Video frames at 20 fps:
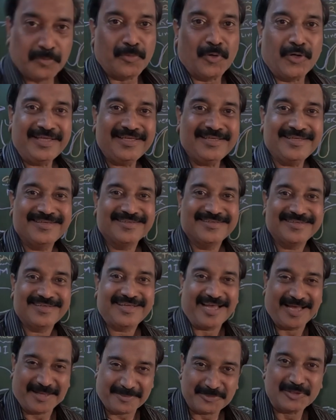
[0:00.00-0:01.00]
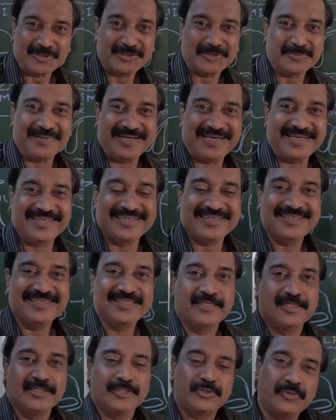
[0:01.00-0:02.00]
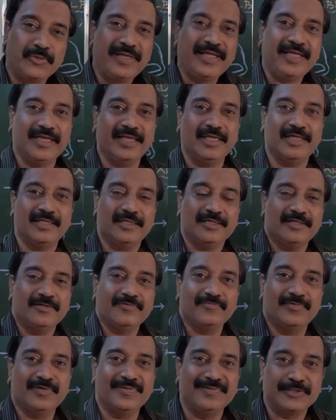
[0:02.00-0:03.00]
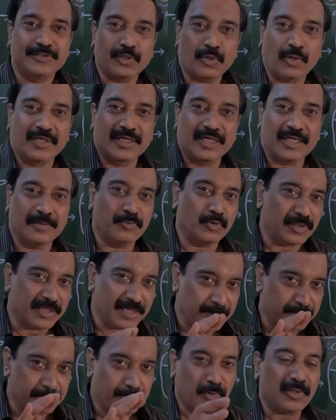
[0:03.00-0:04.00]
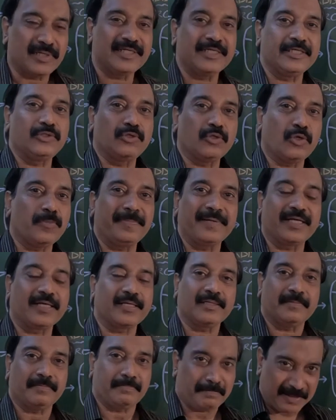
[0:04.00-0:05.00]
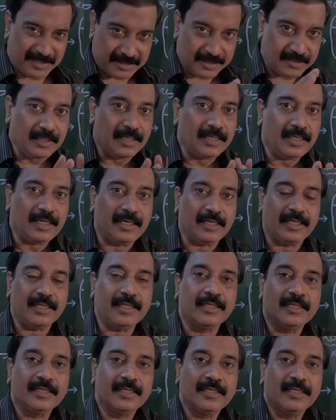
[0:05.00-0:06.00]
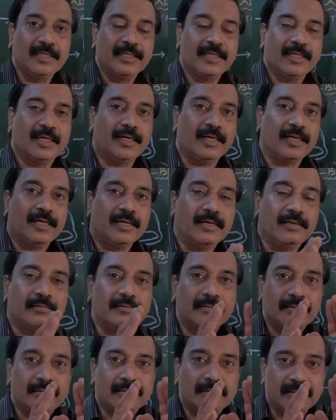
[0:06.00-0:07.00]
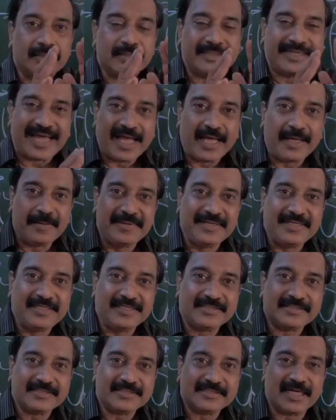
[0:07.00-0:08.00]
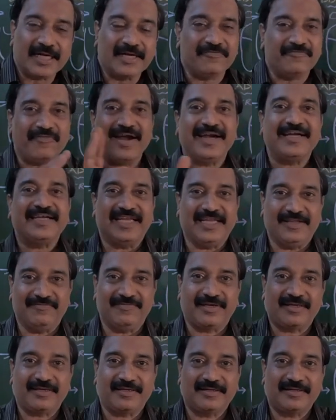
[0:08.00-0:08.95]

morning. I am Dr. Malik. Today we will talk about an important topic, particularly uh, diabetes and fatty liver.